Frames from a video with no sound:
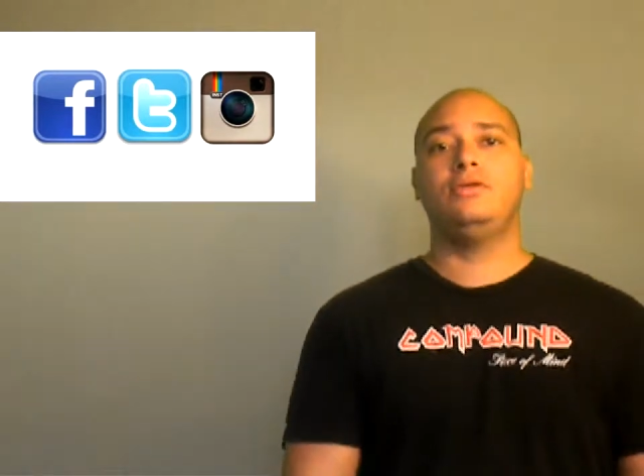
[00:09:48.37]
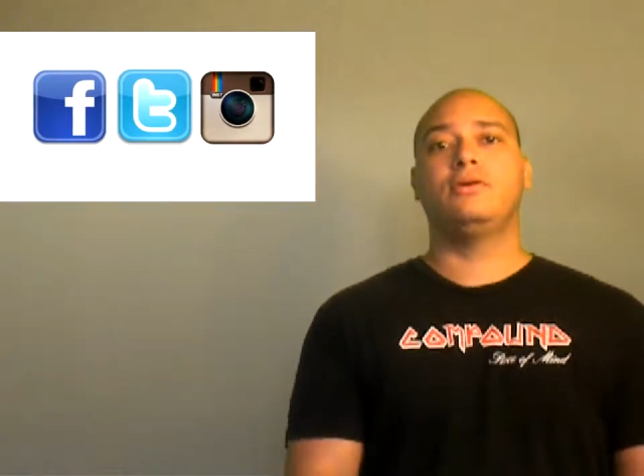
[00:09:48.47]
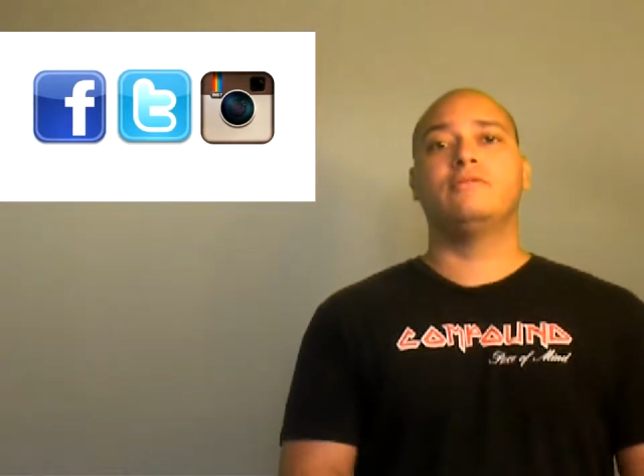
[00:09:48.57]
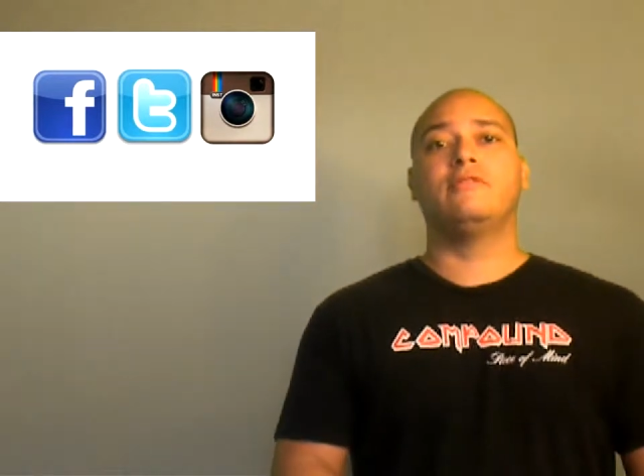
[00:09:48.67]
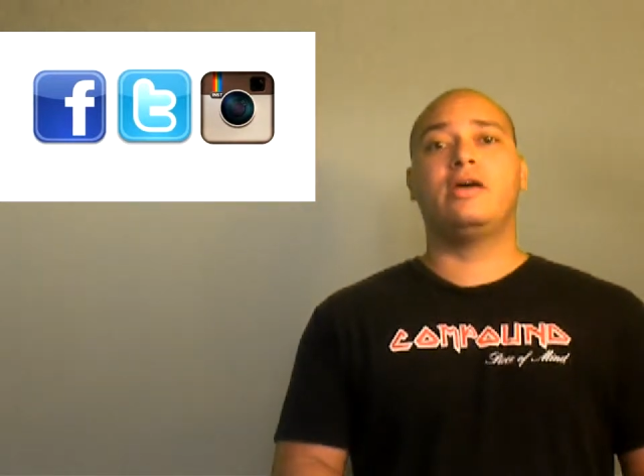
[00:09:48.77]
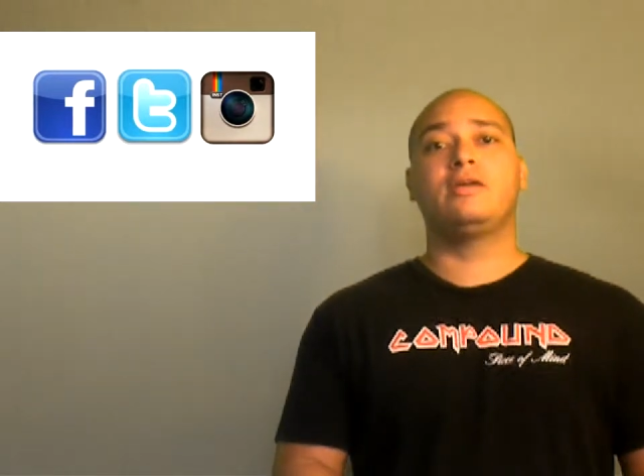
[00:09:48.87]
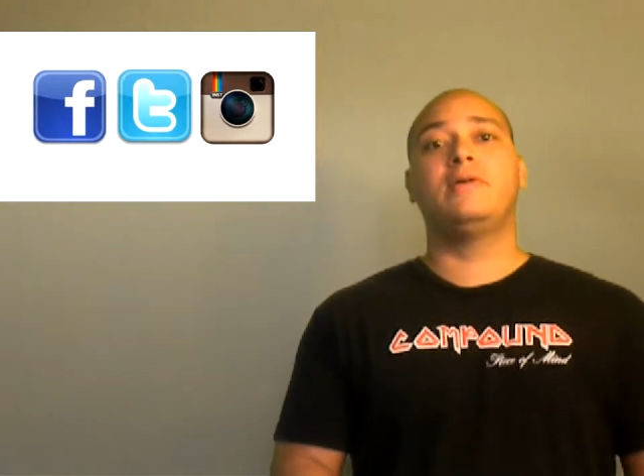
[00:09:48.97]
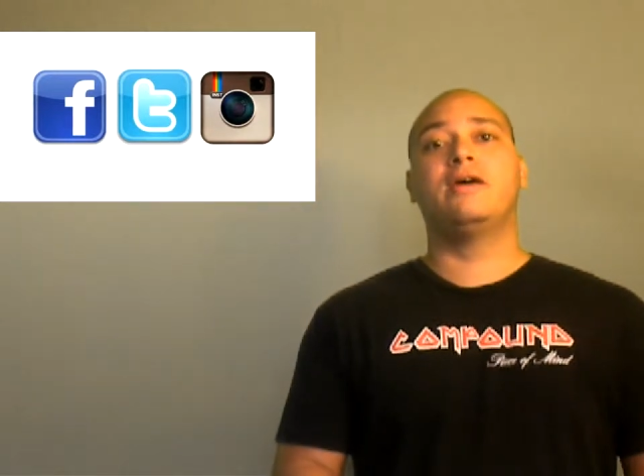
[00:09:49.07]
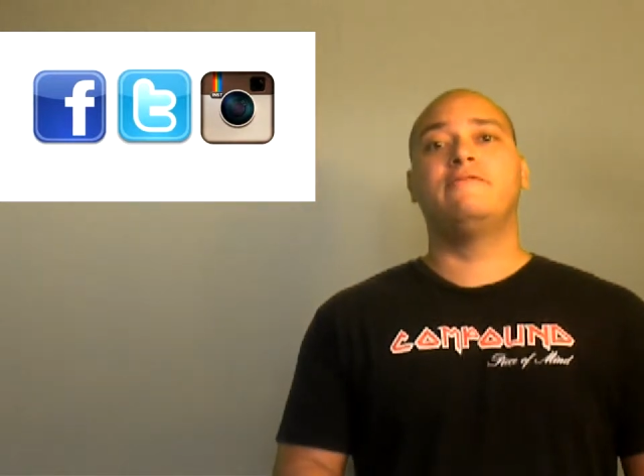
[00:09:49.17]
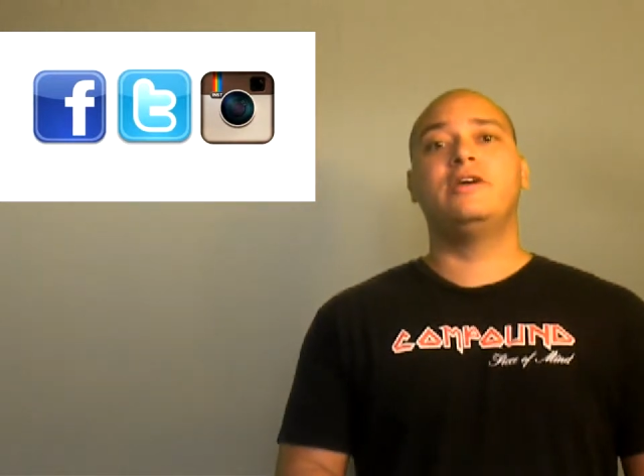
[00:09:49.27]
You can
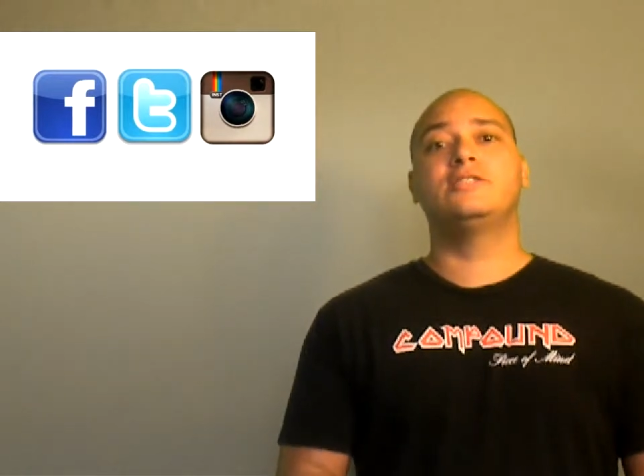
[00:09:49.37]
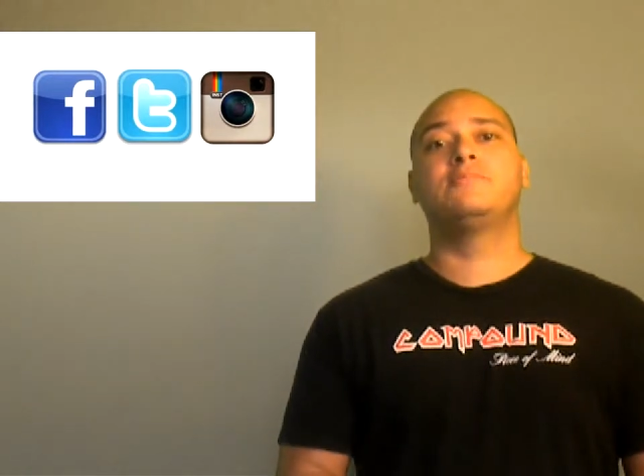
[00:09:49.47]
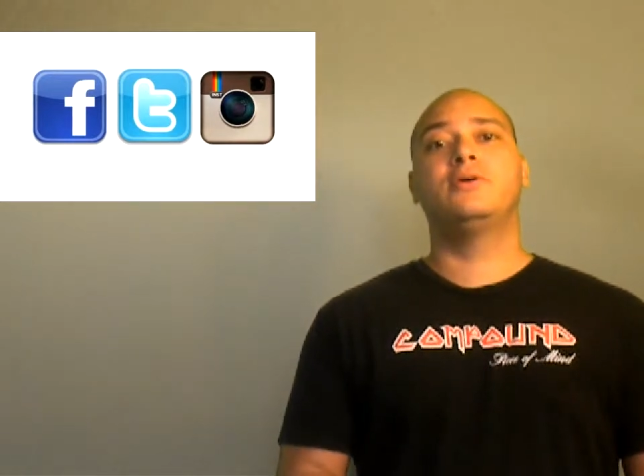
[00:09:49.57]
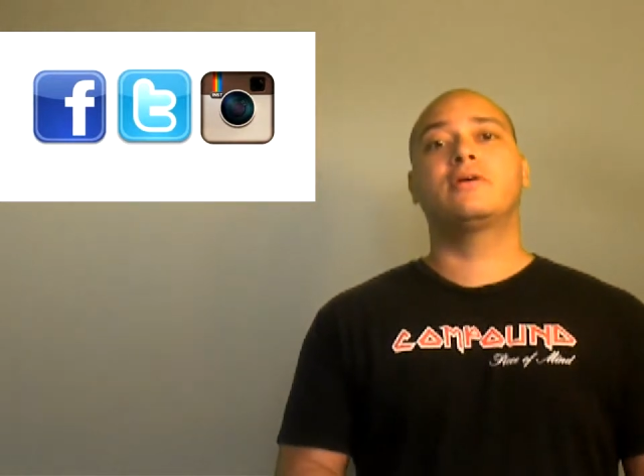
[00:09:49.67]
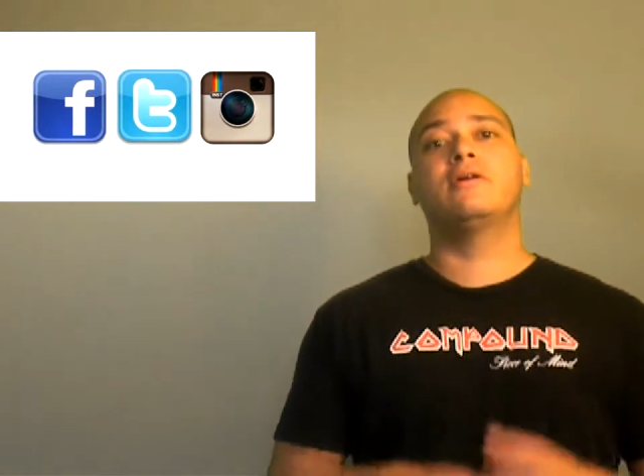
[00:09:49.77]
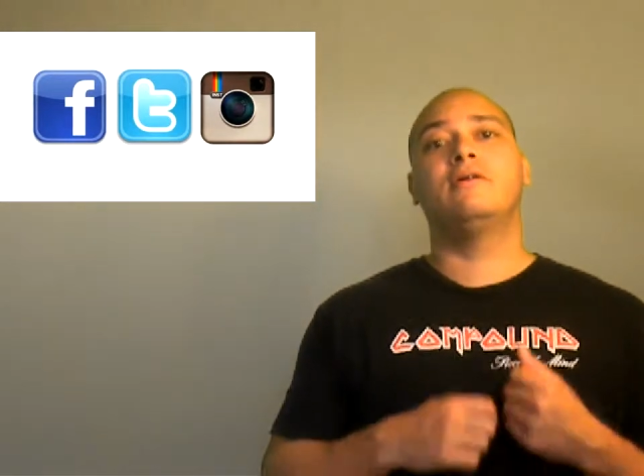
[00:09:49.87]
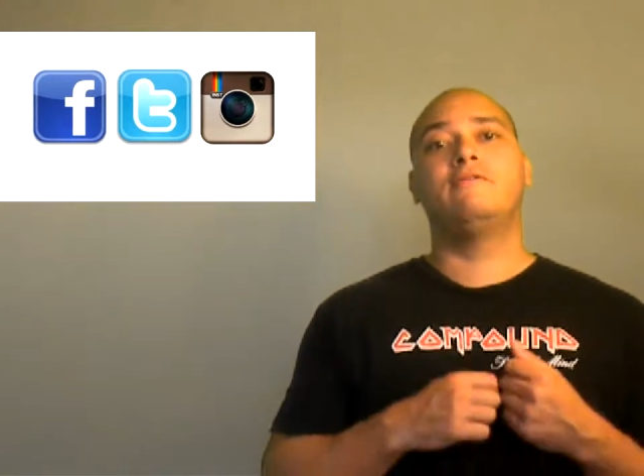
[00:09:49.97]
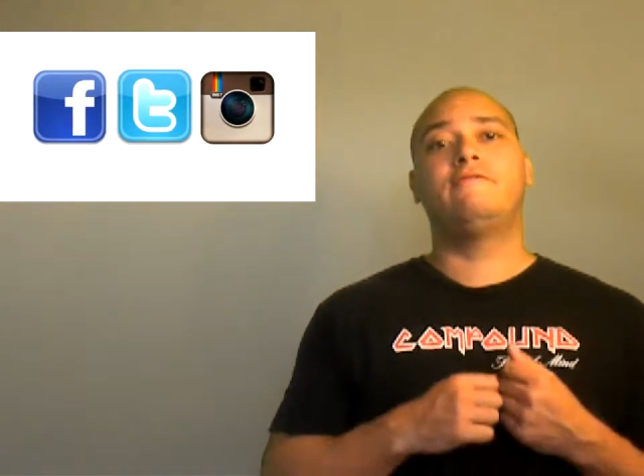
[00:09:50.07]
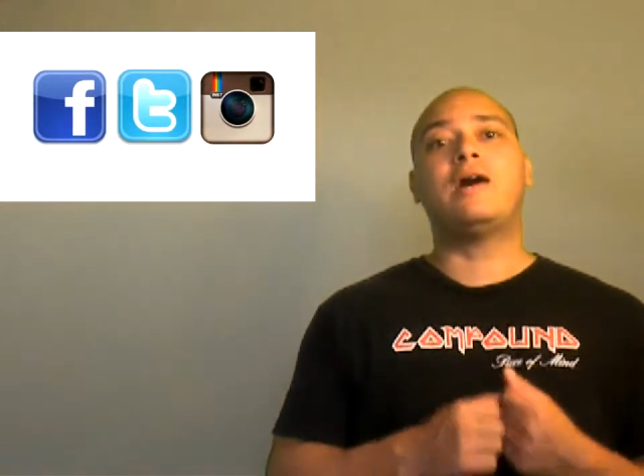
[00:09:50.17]
like me on Facebook,